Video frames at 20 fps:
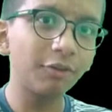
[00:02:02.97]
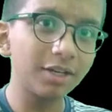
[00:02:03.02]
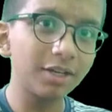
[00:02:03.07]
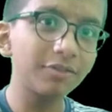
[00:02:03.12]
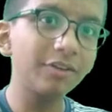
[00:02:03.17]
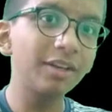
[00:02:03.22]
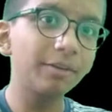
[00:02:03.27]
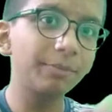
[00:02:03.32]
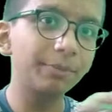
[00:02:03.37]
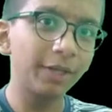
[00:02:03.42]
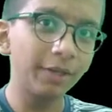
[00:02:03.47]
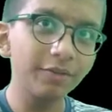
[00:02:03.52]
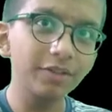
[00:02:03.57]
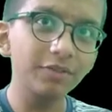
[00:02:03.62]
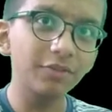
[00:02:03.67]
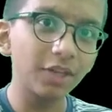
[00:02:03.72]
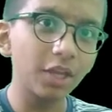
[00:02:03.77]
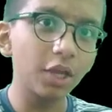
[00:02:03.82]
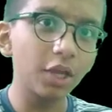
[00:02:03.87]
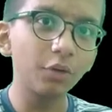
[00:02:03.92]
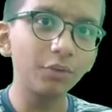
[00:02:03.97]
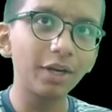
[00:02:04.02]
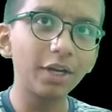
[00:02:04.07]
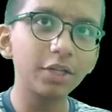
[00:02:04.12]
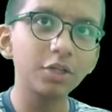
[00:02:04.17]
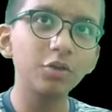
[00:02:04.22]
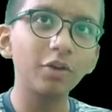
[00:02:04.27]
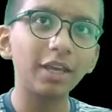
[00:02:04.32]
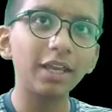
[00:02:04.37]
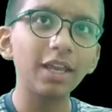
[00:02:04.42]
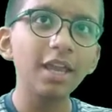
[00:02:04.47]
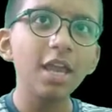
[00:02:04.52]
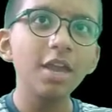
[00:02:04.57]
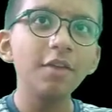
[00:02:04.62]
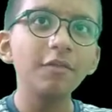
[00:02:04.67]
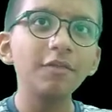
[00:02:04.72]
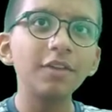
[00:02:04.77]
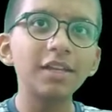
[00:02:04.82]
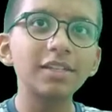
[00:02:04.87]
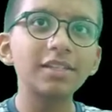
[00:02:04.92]
we in the previous video we are doing,
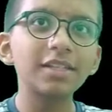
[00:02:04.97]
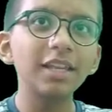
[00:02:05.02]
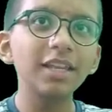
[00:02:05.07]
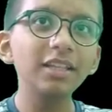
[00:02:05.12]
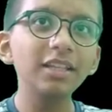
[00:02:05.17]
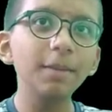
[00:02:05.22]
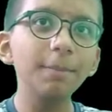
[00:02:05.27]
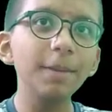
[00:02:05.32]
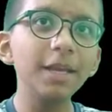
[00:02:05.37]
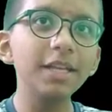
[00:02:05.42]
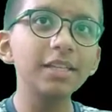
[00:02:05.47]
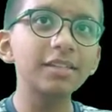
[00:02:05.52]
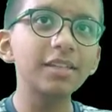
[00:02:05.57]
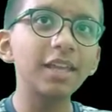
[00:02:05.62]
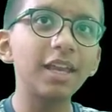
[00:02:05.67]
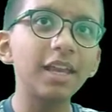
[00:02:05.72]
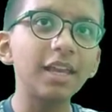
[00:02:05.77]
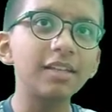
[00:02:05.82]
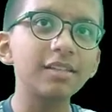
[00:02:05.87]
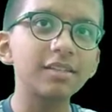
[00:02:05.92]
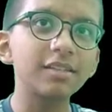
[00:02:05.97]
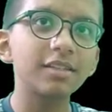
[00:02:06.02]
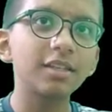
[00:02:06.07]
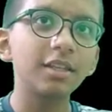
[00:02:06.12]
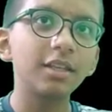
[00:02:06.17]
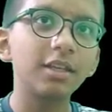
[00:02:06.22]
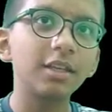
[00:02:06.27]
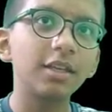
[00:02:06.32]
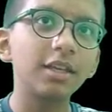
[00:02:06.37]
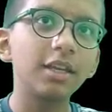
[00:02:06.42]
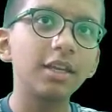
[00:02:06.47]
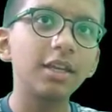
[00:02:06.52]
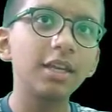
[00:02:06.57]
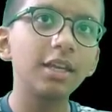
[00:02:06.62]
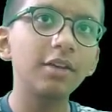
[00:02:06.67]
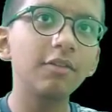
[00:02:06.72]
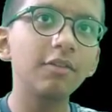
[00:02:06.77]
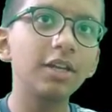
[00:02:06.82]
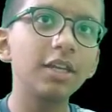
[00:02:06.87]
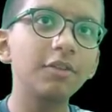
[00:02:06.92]
we are setting the base case
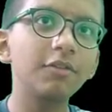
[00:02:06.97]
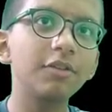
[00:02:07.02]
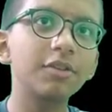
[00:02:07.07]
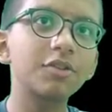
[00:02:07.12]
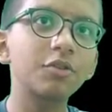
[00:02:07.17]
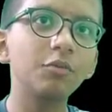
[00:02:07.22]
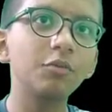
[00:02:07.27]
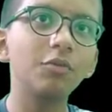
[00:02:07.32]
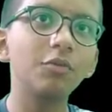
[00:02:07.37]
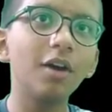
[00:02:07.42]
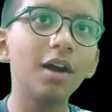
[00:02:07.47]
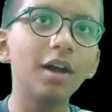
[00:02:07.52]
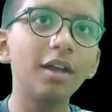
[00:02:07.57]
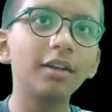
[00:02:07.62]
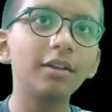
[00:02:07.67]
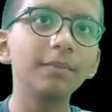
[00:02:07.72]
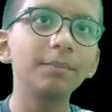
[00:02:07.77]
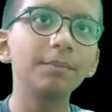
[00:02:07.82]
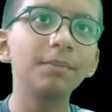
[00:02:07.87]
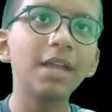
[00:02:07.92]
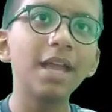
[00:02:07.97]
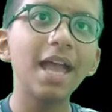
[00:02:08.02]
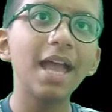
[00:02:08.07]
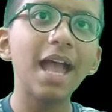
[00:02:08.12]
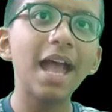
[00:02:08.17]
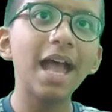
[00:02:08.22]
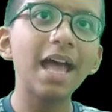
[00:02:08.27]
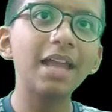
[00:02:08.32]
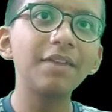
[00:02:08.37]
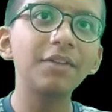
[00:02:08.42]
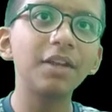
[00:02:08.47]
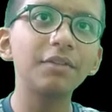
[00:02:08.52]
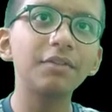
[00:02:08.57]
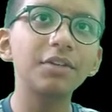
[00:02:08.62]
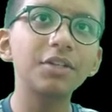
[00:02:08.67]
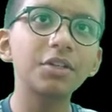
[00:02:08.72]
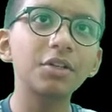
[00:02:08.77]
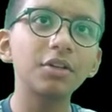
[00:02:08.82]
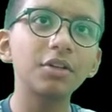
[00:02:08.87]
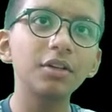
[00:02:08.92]
equals to 1. And we are
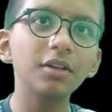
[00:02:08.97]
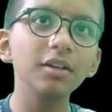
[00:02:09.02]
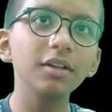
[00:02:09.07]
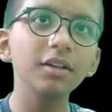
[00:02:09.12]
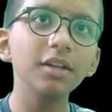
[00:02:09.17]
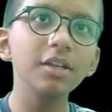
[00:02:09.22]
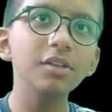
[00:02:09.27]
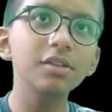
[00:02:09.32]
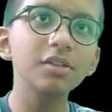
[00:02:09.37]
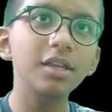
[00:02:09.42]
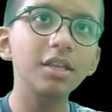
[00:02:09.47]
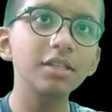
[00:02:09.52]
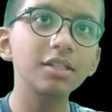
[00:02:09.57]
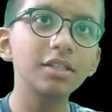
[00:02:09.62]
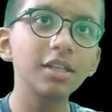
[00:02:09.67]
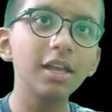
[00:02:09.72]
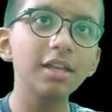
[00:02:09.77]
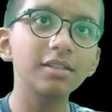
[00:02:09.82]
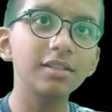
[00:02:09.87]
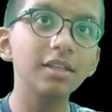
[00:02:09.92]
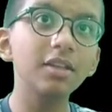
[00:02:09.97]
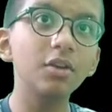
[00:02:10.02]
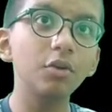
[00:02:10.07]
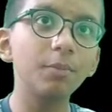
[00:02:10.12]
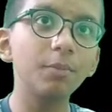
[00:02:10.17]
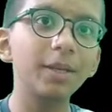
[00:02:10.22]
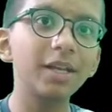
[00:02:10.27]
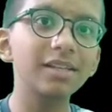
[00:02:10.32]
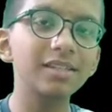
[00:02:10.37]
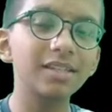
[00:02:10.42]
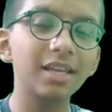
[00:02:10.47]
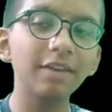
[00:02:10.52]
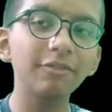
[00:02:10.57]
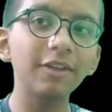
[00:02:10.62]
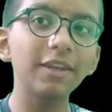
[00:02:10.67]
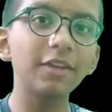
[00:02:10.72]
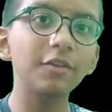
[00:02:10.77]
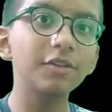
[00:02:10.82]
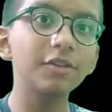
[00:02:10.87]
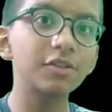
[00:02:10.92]
return is 0 because if
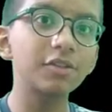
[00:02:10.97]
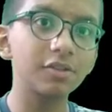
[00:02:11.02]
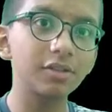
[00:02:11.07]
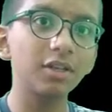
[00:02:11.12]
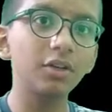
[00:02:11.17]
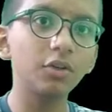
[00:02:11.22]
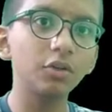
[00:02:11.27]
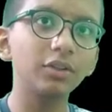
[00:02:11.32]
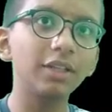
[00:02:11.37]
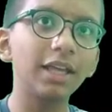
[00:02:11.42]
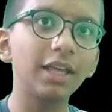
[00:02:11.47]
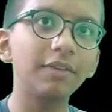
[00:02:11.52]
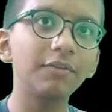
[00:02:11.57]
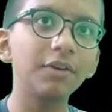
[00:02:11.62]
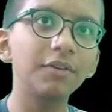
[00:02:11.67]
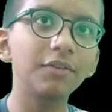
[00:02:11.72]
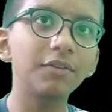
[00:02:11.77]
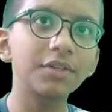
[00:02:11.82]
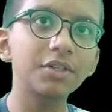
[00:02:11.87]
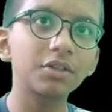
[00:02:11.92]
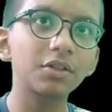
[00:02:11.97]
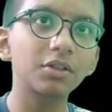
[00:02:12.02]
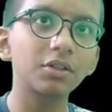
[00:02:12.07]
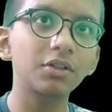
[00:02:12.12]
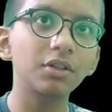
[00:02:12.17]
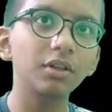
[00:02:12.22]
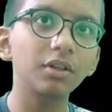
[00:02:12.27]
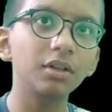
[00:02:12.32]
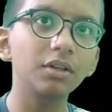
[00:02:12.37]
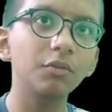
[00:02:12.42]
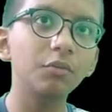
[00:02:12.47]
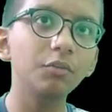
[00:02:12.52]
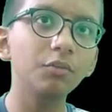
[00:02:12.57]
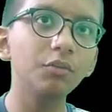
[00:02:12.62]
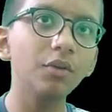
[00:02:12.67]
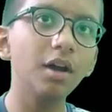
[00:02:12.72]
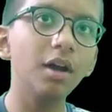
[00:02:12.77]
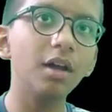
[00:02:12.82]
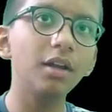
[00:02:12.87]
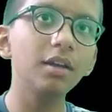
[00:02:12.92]
n equals to 0 then we return
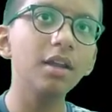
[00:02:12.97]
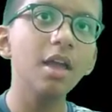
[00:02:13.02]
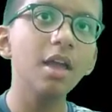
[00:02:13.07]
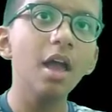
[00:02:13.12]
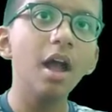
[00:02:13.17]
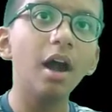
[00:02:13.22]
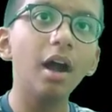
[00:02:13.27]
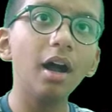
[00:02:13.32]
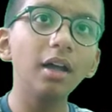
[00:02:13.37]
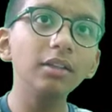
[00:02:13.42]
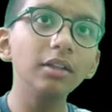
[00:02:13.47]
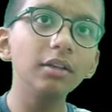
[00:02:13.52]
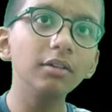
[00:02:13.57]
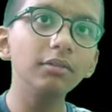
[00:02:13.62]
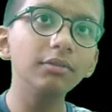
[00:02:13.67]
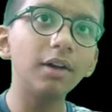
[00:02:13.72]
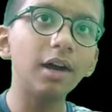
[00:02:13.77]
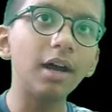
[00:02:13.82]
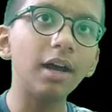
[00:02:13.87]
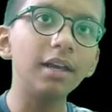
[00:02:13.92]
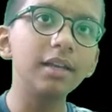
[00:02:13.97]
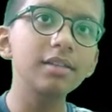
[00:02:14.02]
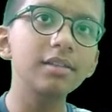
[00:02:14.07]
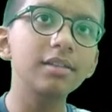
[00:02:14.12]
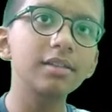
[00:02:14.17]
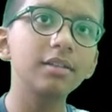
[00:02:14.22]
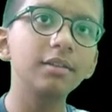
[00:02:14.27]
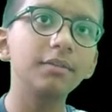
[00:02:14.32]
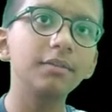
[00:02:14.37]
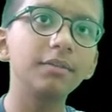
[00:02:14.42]
1. Otherwise